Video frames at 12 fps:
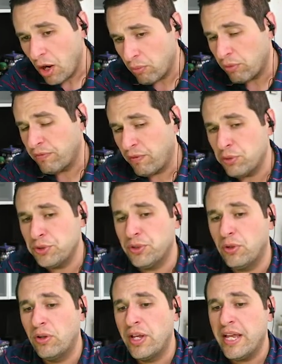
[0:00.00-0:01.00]
a
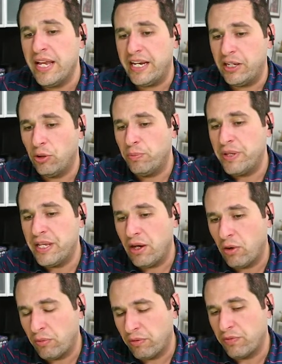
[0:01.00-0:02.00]
reversal, it'll be
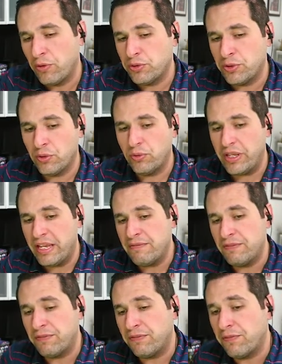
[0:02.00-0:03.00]
a reversal
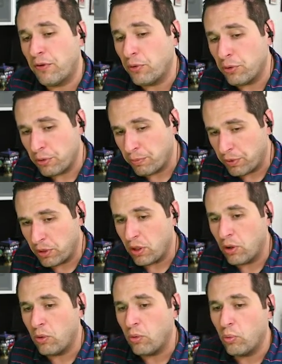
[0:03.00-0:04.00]
even further
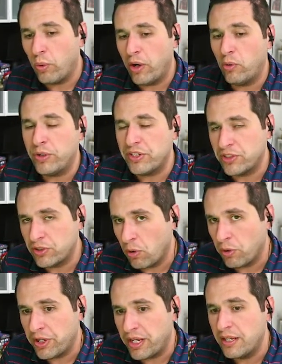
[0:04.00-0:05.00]
below where we
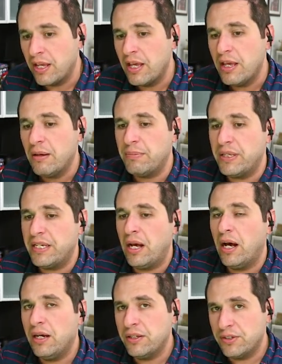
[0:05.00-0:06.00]
started
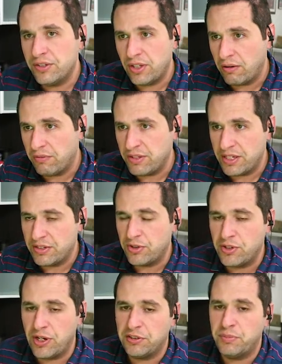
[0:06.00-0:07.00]
because of these
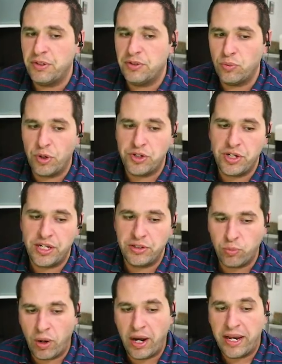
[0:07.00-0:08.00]
adjustments, which
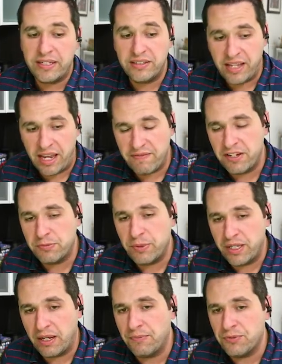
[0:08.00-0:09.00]
is why savings
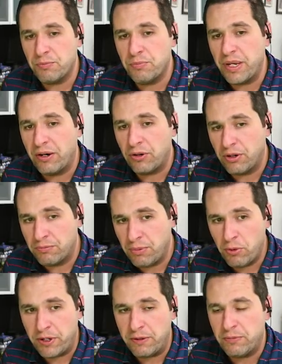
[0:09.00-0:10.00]
becomes a bigger
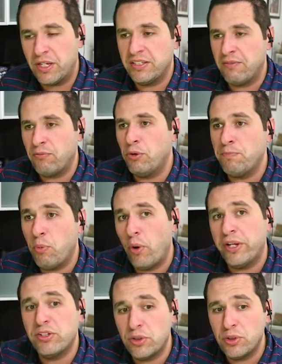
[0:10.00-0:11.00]
component because everyone
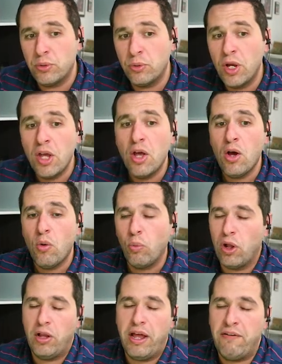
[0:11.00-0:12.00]
points to,
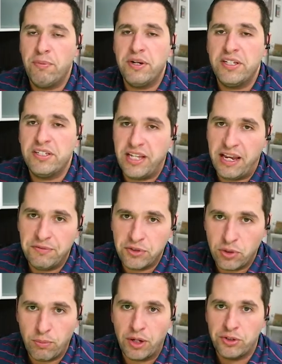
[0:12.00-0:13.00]
well, everybody saves
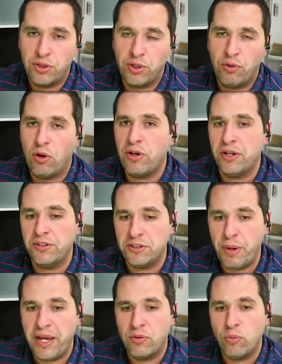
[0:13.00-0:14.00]
so much, so they're all going to
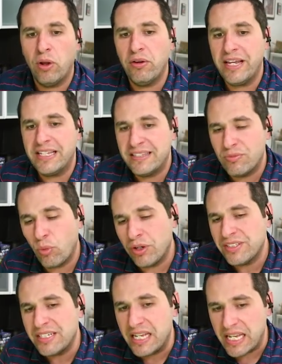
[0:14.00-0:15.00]
spend. Well, it
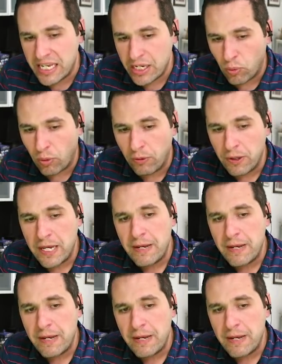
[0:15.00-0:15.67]
wasn't equal.